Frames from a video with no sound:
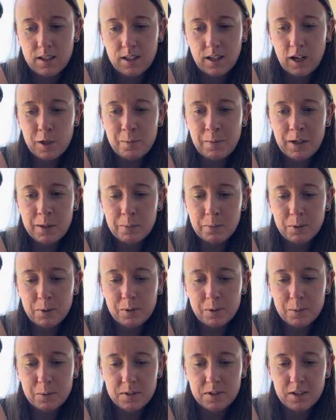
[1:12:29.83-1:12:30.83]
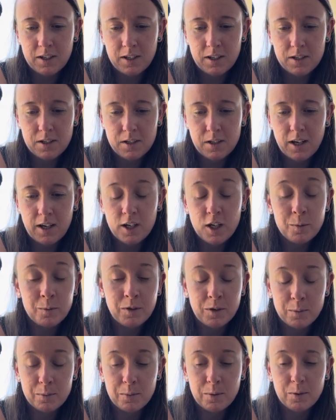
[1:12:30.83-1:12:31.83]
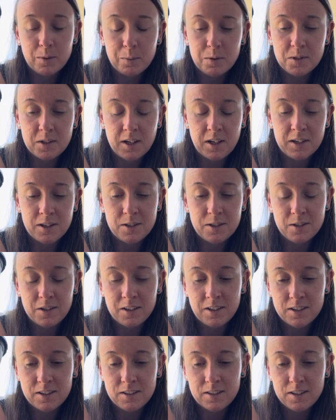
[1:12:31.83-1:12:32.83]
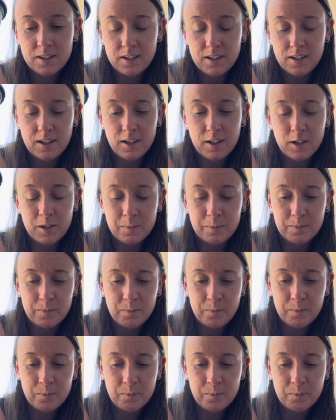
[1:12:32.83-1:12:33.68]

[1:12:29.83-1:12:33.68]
I might pull a percentage. I am going to pull a percentage on this. Um,